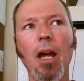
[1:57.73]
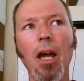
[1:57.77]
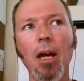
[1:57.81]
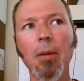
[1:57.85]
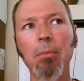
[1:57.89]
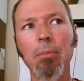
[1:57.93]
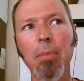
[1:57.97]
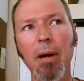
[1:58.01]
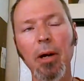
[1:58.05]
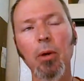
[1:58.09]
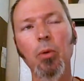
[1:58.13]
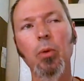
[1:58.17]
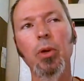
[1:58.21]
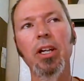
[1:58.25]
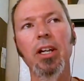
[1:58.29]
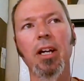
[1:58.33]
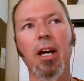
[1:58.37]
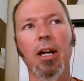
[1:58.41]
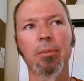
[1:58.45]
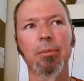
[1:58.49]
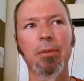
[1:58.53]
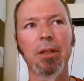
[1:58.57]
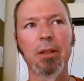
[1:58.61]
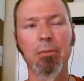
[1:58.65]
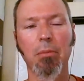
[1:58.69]
And by we,
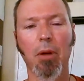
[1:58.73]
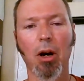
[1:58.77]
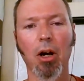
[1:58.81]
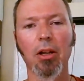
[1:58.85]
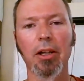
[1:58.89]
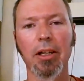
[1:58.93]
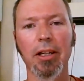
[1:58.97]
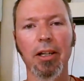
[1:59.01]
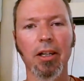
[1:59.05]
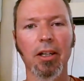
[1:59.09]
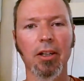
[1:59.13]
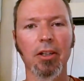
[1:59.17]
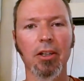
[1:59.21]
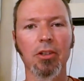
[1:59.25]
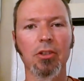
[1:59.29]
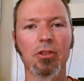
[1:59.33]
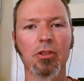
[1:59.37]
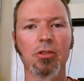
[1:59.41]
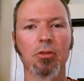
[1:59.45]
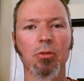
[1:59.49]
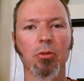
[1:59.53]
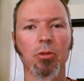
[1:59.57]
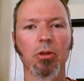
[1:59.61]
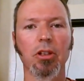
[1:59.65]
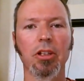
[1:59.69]
I mean Molly
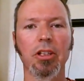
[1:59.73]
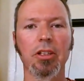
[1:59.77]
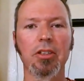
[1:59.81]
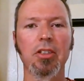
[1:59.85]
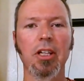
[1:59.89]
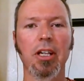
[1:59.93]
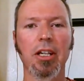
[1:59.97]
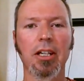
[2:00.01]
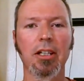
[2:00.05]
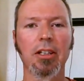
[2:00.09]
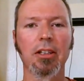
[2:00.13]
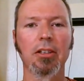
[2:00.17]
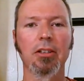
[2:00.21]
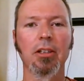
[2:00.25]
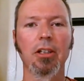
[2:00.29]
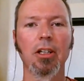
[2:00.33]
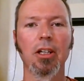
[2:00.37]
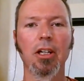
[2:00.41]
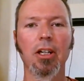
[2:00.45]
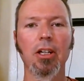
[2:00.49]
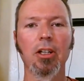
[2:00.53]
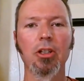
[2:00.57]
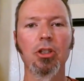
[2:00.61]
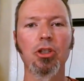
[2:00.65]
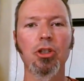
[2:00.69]
is really taking
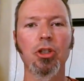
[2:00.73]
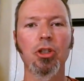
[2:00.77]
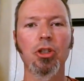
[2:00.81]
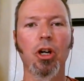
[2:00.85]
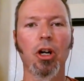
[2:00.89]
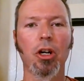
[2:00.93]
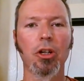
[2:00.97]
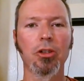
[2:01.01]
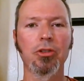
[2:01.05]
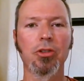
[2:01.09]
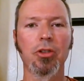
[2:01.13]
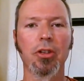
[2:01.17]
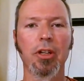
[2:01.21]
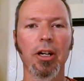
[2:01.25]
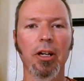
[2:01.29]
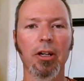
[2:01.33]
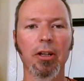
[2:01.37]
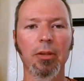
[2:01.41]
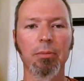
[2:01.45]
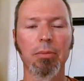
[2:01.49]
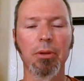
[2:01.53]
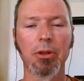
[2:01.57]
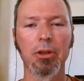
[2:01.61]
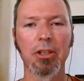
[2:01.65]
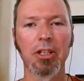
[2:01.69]
charge there
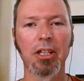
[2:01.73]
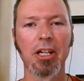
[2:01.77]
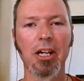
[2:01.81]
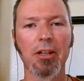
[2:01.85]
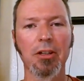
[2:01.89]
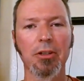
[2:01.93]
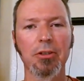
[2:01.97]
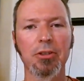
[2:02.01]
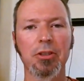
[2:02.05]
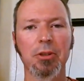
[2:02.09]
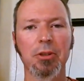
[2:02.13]
and putting together